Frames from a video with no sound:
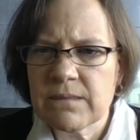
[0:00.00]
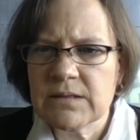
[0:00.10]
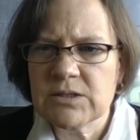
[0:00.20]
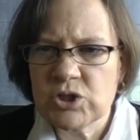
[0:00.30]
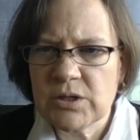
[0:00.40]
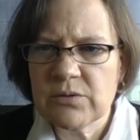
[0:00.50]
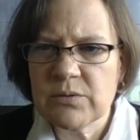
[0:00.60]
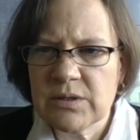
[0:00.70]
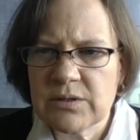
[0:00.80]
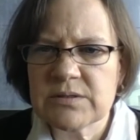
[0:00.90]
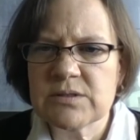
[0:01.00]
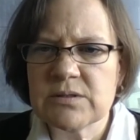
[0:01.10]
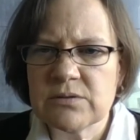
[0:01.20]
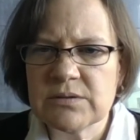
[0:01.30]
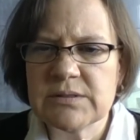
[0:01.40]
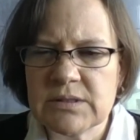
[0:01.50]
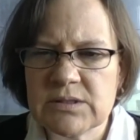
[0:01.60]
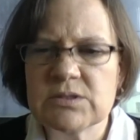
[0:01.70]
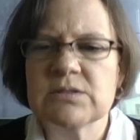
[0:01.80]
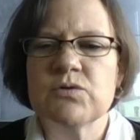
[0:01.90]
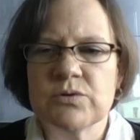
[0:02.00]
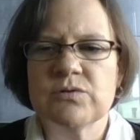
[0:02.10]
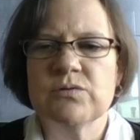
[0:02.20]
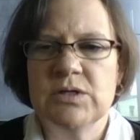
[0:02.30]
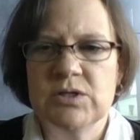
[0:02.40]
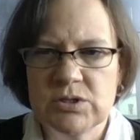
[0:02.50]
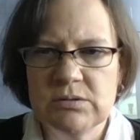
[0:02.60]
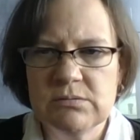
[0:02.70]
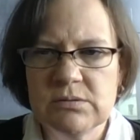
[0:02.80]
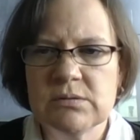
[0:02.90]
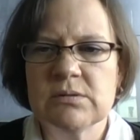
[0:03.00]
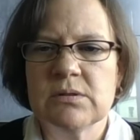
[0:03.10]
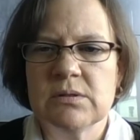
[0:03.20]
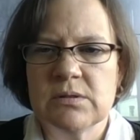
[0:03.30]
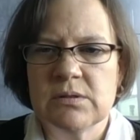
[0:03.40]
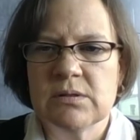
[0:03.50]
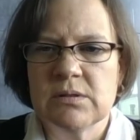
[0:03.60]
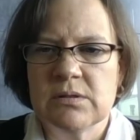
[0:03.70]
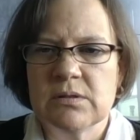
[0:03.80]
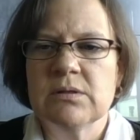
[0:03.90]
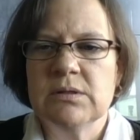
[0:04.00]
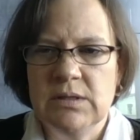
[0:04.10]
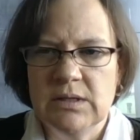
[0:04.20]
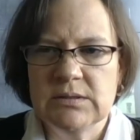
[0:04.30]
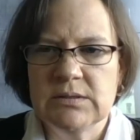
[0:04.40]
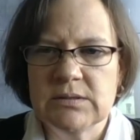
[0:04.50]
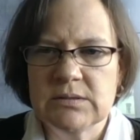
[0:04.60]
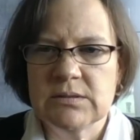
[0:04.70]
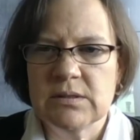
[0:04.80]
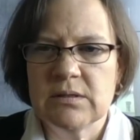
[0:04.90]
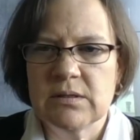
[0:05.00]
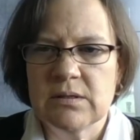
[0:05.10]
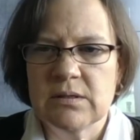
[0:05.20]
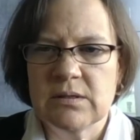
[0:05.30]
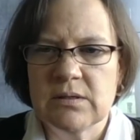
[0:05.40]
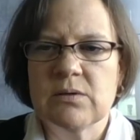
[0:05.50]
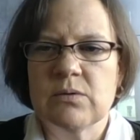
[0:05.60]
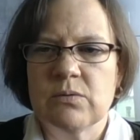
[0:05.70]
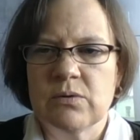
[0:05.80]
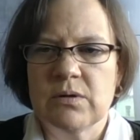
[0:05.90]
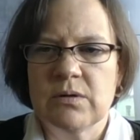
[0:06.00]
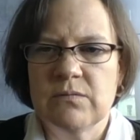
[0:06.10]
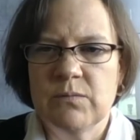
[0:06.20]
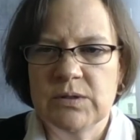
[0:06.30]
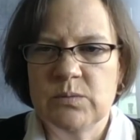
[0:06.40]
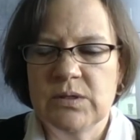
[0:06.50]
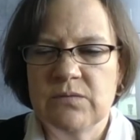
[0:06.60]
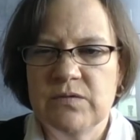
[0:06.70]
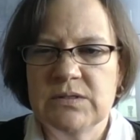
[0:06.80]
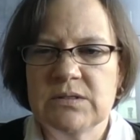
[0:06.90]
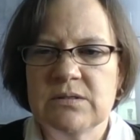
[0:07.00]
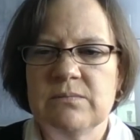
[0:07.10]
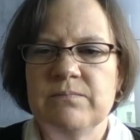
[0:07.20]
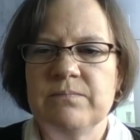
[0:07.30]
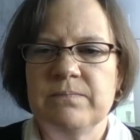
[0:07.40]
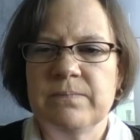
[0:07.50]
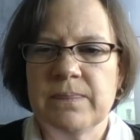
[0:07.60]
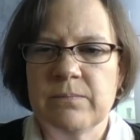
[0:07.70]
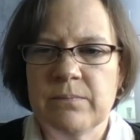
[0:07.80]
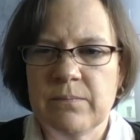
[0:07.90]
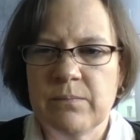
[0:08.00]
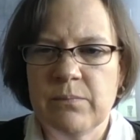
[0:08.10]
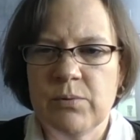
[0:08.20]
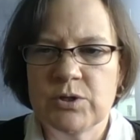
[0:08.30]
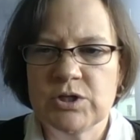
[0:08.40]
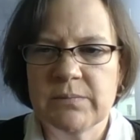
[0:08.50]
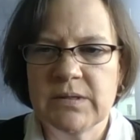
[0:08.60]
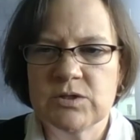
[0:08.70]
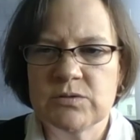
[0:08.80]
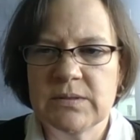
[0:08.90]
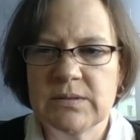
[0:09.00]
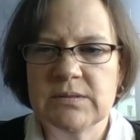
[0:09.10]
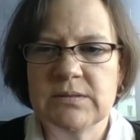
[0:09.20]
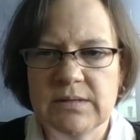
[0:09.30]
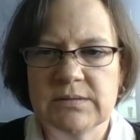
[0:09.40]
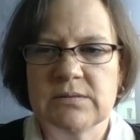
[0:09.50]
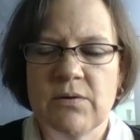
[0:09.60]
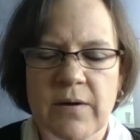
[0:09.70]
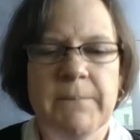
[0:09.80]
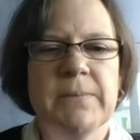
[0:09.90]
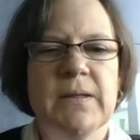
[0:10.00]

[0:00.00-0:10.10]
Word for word: Initiate OERs into the early stages of course creation. Yes. When do we convince them project management. Yes. Okay.